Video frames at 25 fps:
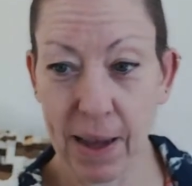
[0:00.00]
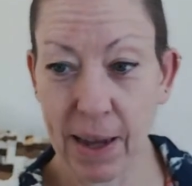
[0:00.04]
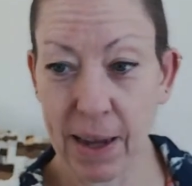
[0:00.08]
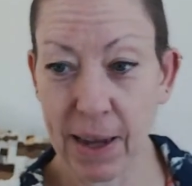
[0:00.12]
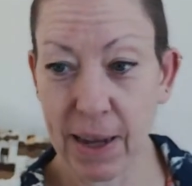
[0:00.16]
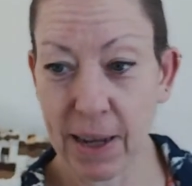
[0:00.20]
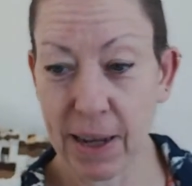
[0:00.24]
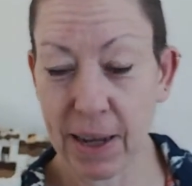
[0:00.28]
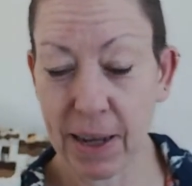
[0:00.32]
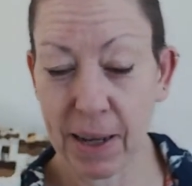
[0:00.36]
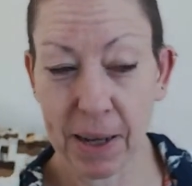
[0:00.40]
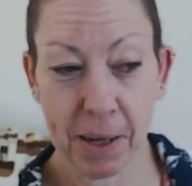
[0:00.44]

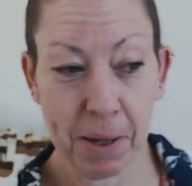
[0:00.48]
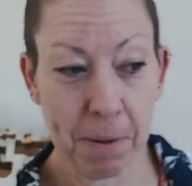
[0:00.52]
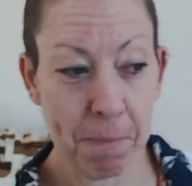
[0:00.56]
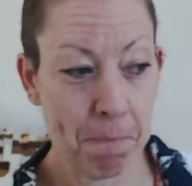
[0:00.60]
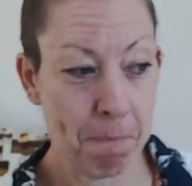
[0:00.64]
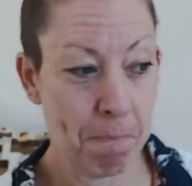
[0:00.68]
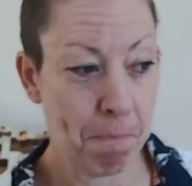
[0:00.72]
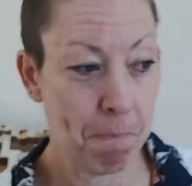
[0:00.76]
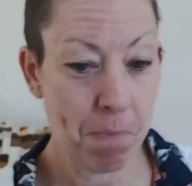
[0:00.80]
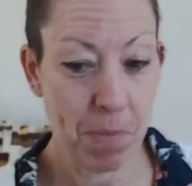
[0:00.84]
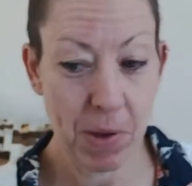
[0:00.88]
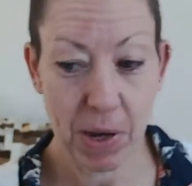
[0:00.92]

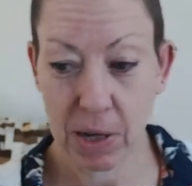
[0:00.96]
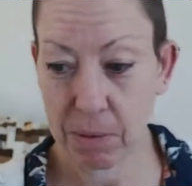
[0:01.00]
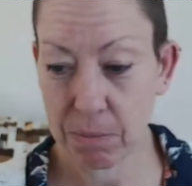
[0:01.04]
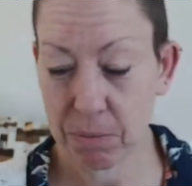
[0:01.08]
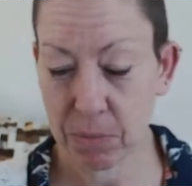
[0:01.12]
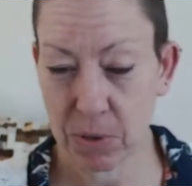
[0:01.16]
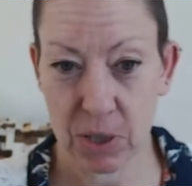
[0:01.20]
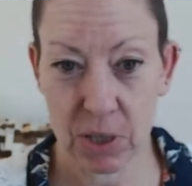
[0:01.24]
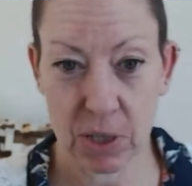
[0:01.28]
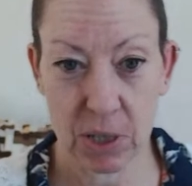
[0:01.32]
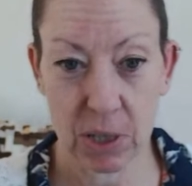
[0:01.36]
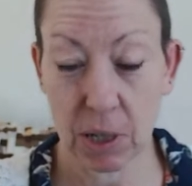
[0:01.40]
I'm
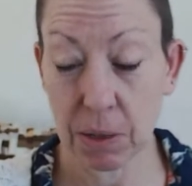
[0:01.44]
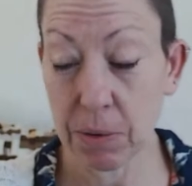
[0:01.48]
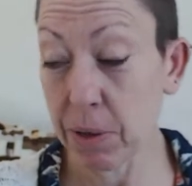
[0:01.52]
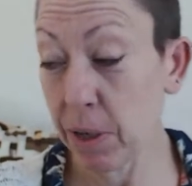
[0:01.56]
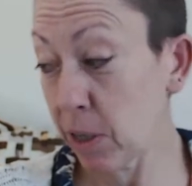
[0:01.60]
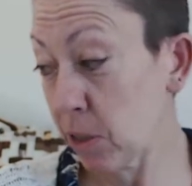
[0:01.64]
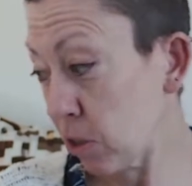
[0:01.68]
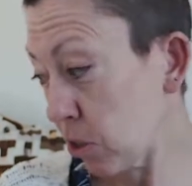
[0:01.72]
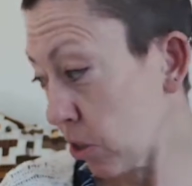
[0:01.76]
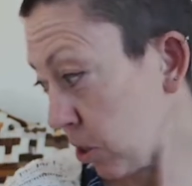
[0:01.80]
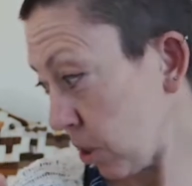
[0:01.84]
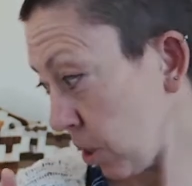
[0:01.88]

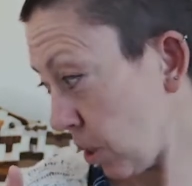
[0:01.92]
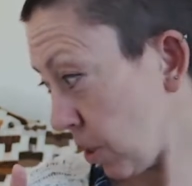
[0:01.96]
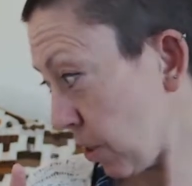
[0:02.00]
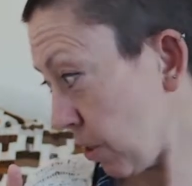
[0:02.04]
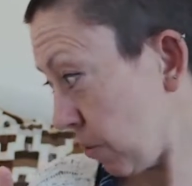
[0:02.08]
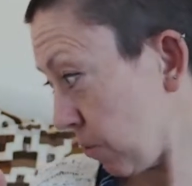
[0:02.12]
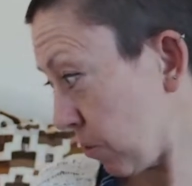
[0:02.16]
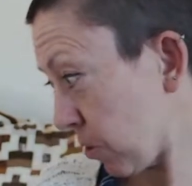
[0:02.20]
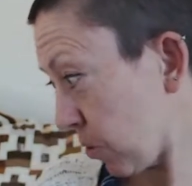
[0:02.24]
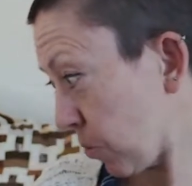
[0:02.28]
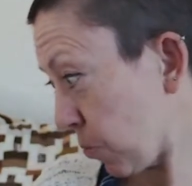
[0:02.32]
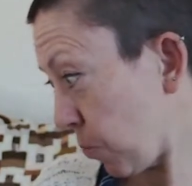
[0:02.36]
going to show
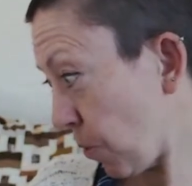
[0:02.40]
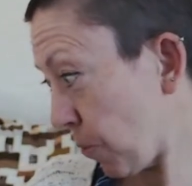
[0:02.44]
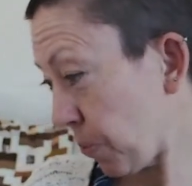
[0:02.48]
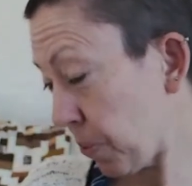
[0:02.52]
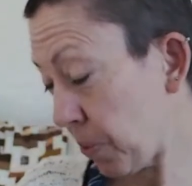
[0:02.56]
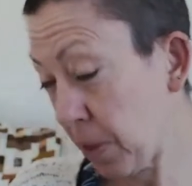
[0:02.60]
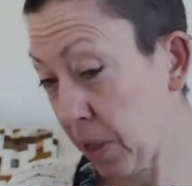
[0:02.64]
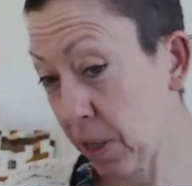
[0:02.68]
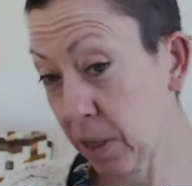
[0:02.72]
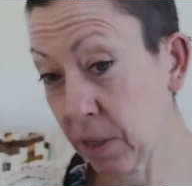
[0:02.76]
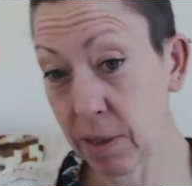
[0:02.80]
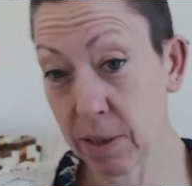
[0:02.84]
you just one
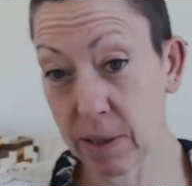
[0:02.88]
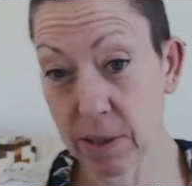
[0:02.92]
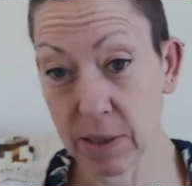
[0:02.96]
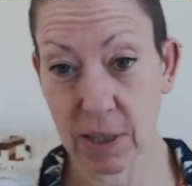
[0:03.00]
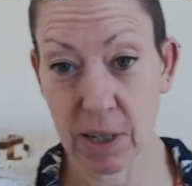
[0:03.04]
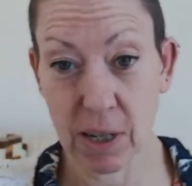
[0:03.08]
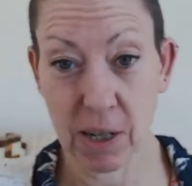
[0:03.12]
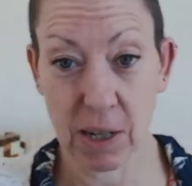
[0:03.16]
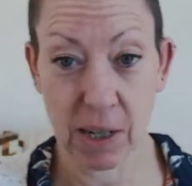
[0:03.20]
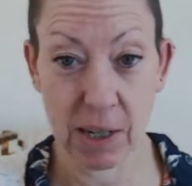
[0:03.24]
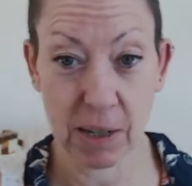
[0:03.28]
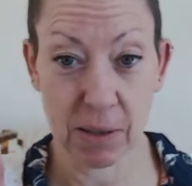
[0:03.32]
thing that's
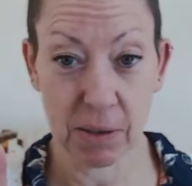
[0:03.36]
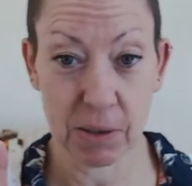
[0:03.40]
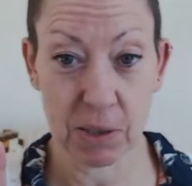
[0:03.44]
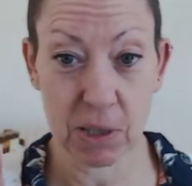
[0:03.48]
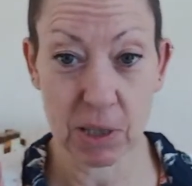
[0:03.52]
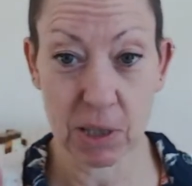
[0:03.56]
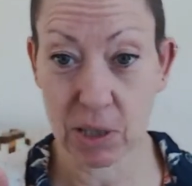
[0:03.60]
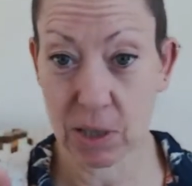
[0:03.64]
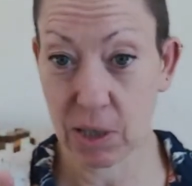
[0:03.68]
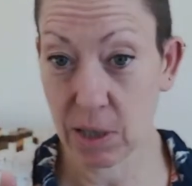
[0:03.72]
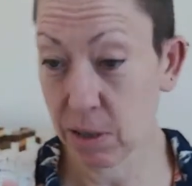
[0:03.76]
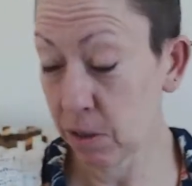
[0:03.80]
going out because I
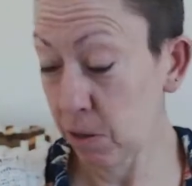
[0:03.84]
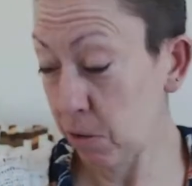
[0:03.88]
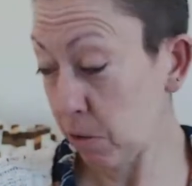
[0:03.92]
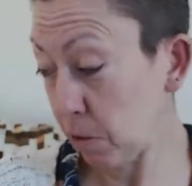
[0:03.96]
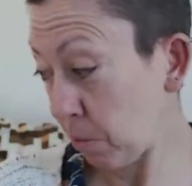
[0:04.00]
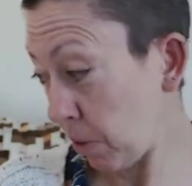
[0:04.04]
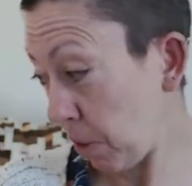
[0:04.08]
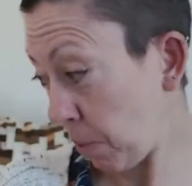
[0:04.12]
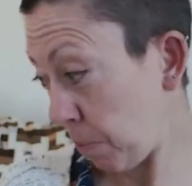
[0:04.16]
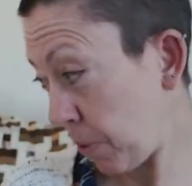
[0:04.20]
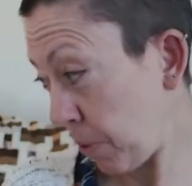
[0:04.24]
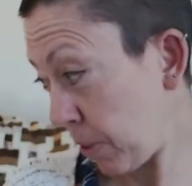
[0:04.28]
showed you it
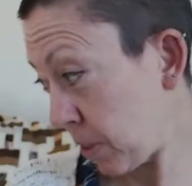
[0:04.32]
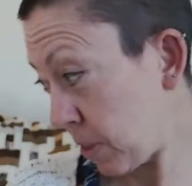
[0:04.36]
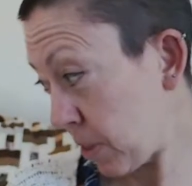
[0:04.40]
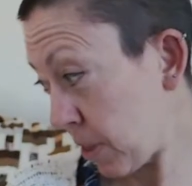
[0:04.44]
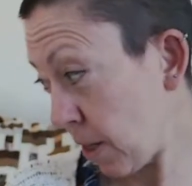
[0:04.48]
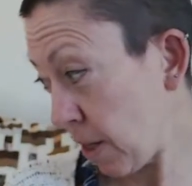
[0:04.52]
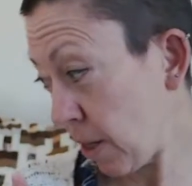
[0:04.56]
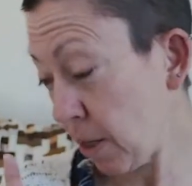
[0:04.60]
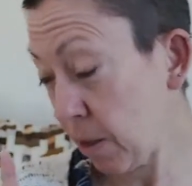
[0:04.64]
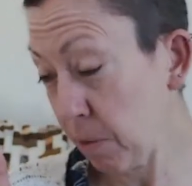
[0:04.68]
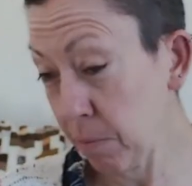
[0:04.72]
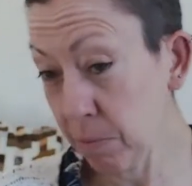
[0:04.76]
when I picked it
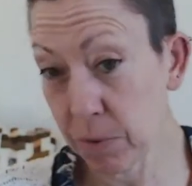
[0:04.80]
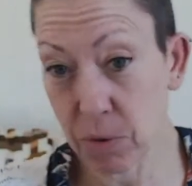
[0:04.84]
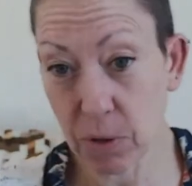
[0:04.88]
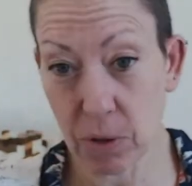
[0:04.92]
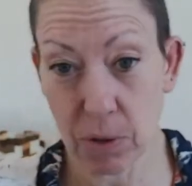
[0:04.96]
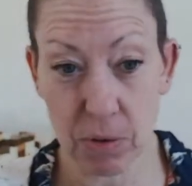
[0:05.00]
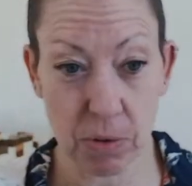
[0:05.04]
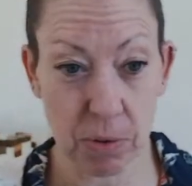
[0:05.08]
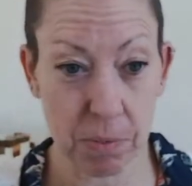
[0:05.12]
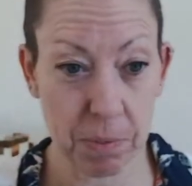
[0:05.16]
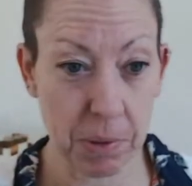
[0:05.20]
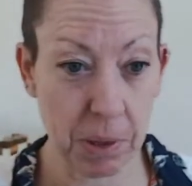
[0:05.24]
up, so I
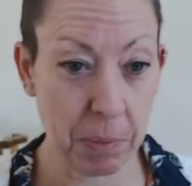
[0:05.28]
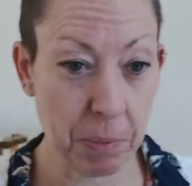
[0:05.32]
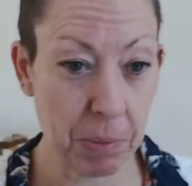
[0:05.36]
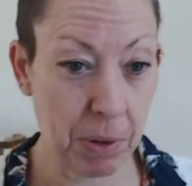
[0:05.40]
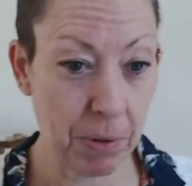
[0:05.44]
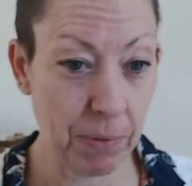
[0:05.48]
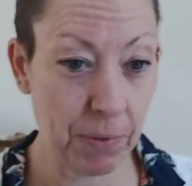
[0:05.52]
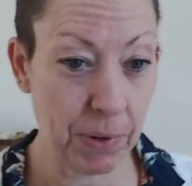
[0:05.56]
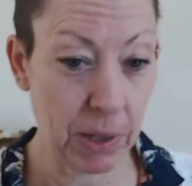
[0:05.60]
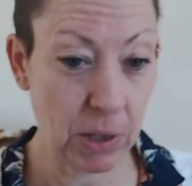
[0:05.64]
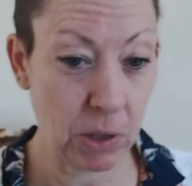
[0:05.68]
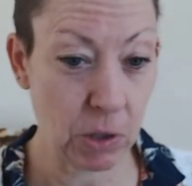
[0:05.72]
thought it might be
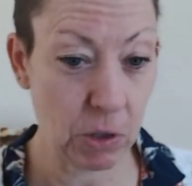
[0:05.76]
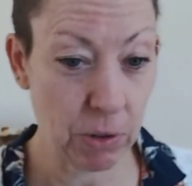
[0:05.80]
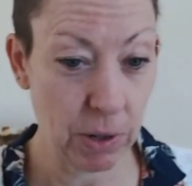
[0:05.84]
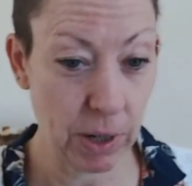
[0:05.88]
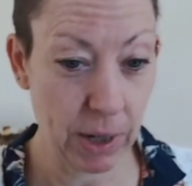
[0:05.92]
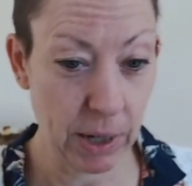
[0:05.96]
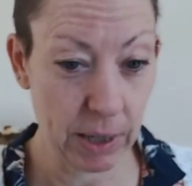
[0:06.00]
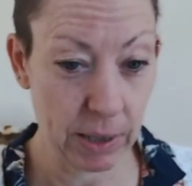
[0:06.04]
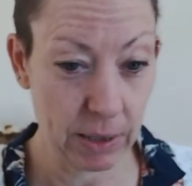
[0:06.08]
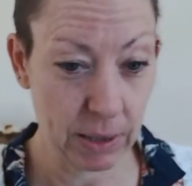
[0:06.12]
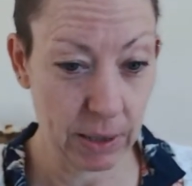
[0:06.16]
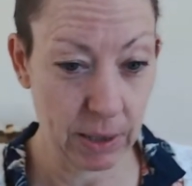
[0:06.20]
of
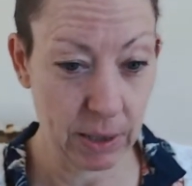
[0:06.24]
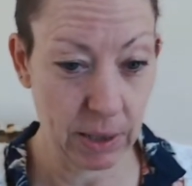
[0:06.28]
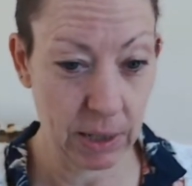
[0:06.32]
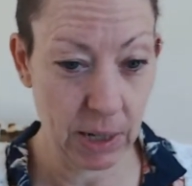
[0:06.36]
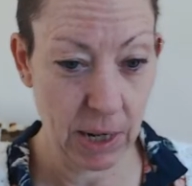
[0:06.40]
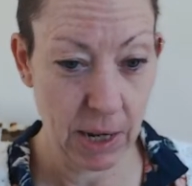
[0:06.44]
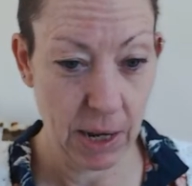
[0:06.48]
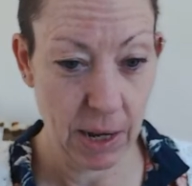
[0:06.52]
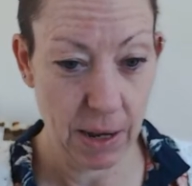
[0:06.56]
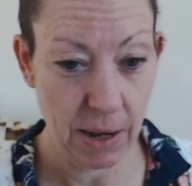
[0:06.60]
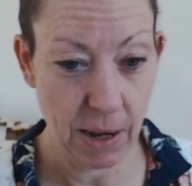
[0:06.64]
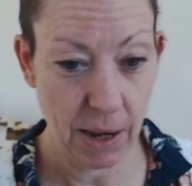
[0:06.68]
interest,
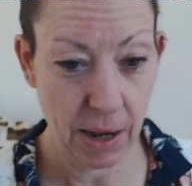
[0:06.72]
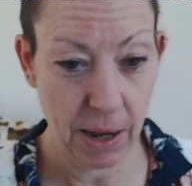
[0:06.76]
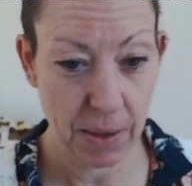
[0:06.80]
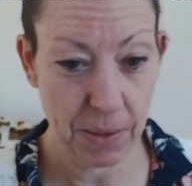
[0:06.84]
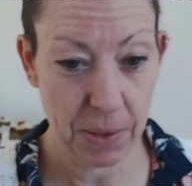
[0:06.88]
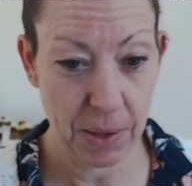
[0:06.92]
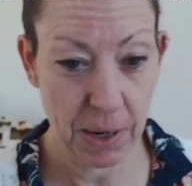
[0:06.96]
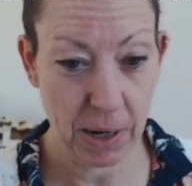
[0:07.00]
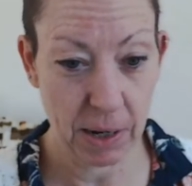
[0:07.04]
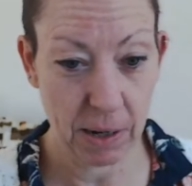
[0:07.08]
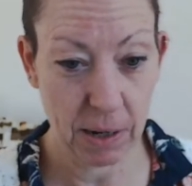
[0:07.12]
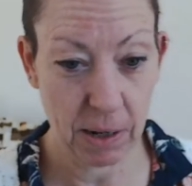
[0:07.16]
and
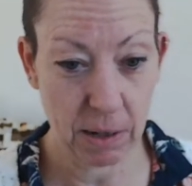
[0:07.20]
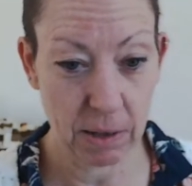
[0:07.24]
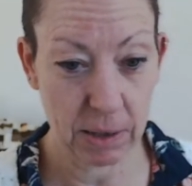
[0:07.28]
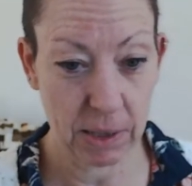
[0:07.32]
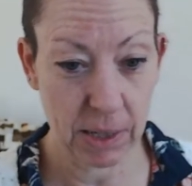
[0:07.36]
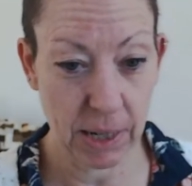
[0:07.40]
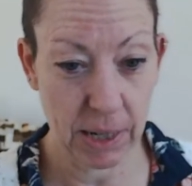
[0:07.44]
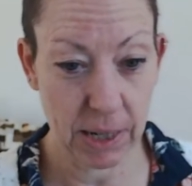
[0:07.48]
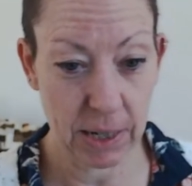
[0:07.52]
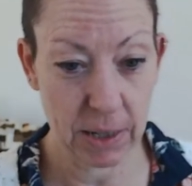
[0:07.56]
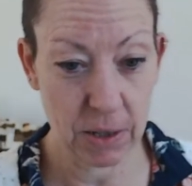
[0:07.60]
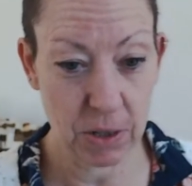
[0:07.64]
then I'll
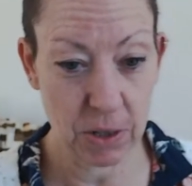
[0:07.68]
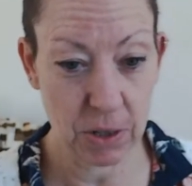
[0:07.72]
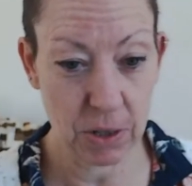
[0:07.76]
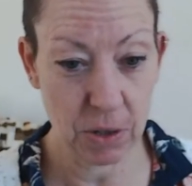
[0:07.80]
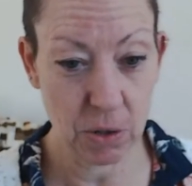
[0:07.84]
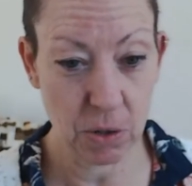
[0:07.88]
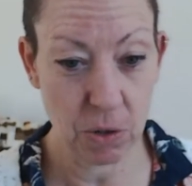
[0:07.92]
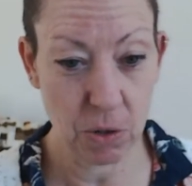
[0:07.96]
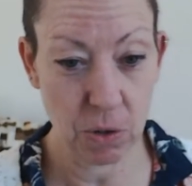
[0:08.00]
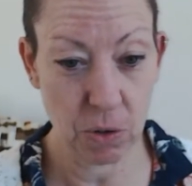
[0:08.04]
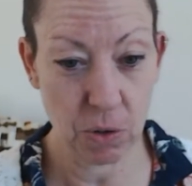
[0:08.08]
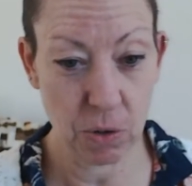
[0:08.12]
get into the
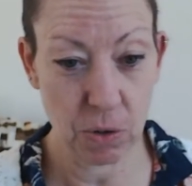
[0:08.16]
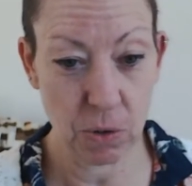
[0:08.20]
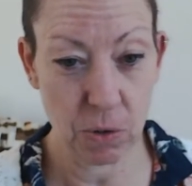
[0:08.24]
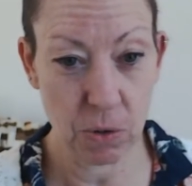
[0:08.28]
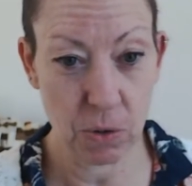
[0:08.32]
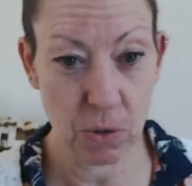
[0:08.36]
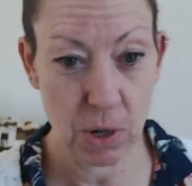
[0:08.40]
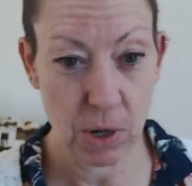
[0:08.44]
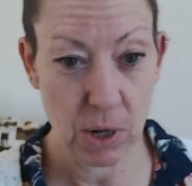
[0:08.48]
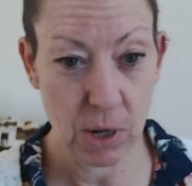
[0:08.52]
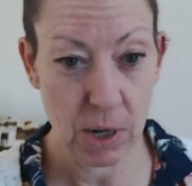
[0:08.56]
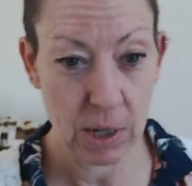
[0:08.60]

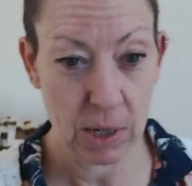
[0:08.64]
haul.